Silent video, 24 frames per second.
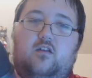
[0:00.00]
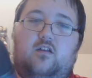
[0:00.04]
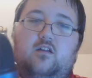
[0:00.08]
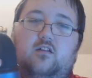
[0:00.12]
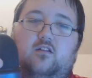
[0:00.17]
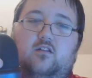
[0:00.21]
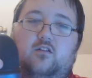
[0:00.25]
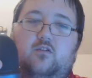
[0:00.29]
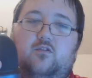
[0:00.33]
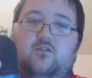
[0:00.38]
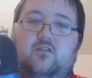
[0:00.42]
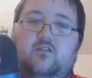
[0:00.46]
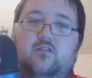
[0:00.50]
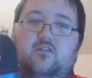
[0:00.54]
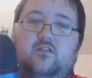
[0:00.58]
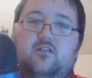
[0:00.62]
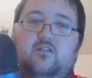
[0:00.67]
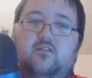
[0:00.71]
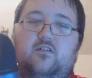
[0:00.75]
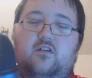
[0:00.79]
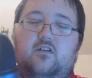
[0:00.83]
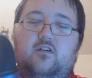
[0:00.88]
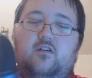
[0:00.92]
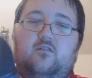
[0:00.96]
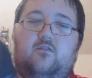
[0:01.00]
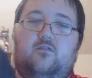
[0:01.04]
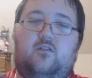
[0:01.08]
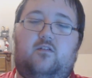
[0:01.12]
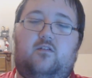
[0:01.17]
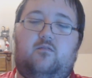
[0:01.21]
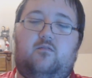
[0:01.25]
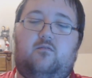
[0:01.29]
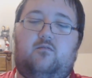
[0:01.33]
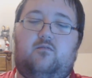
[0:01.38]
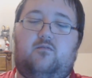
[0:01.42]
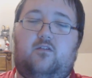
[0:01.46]
it loosens itself
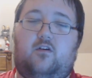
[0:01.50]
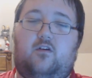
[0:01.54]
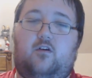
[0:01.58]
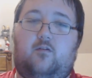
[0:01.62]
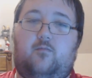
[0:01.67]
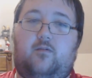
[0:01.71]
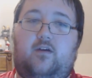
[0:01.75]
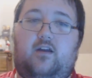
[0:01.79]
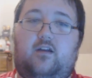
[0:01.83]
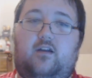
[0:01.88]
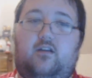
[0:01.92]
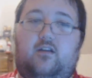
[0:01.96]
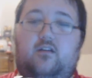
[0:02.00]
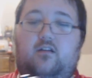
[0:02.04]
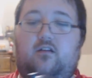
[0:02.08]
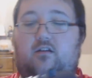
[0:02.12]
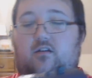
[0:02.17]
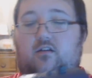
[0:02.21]
and will fall back.